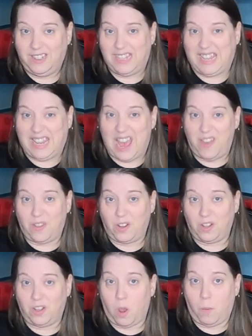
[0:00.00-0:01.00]

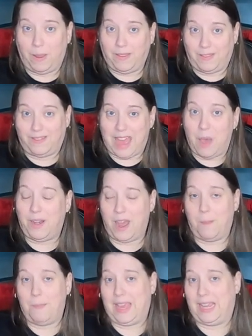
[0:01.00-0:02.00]
together, hoping that that would
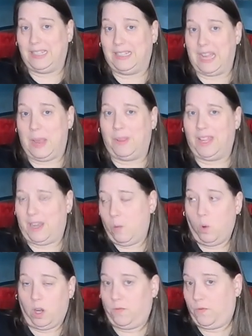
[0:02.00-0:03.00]
help make it stable. And
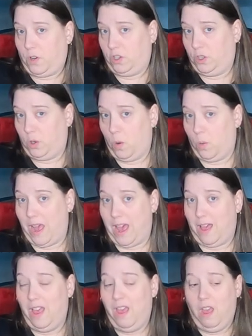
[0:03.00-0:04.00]
it worked for a short
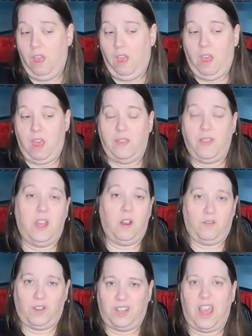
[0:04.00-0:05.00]
while. And then
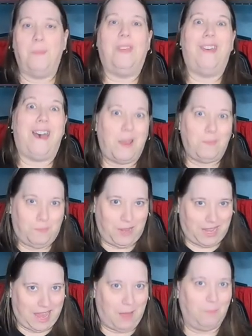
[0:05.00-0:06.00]
over time, that
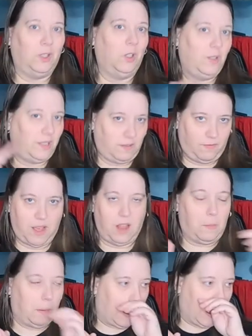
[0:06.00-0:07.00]
became loose and fell
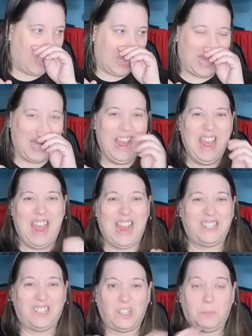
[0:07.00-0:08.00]
apart. And
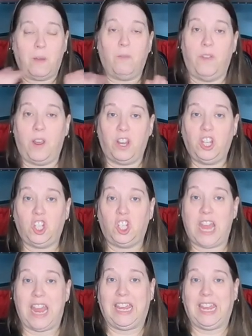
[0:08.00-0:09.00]
it's just been very
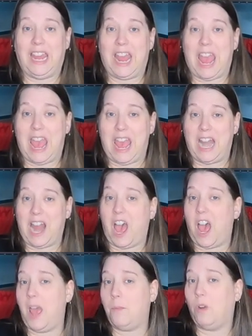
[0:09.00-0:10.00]
shaky. And
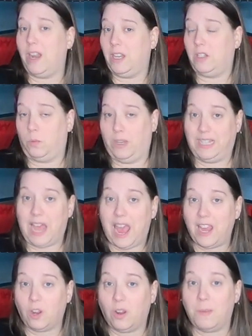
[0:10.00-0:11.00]
I'm ready to
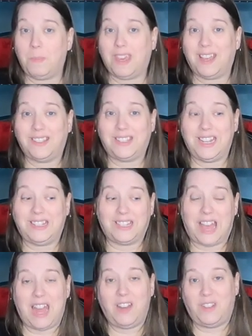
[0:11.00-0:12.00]
retire it because it's
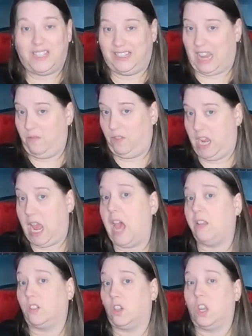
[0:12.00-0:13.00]
kind of a safety
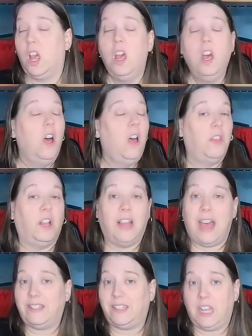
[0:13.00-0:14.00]
hazard. The
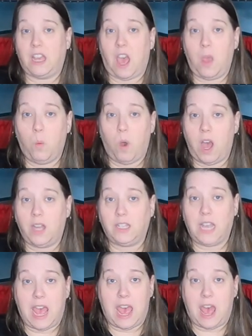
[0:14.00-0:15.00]
last thing I want
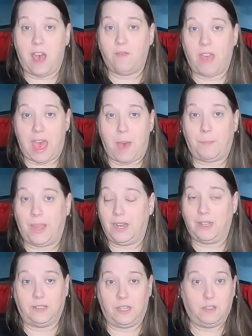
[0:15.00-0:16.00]
to have happen
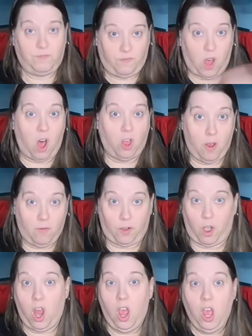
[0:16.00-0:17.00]
is it fall
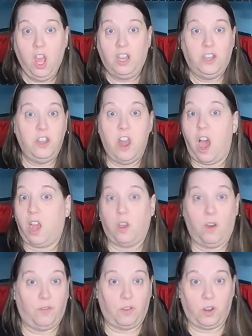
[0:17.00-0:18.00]
over, knock
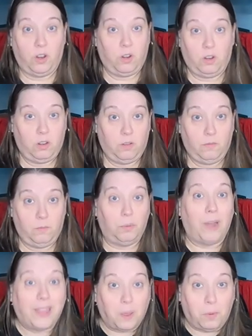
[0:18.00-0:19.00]
over
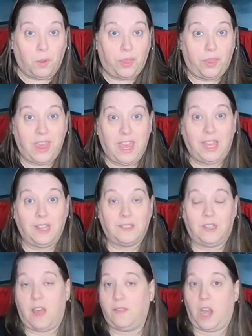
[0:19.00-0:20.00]
breakable
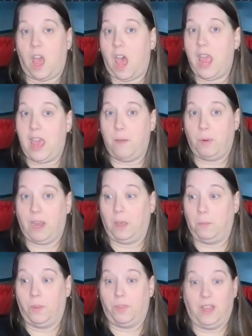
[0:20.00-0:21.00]
things. Not that I have
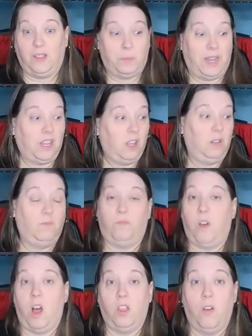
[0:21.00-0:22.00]
breakable things, but it could
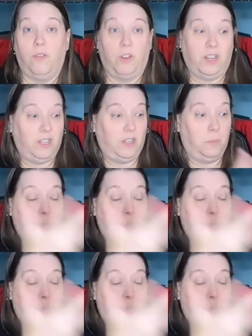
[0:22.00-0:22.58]
fall over into the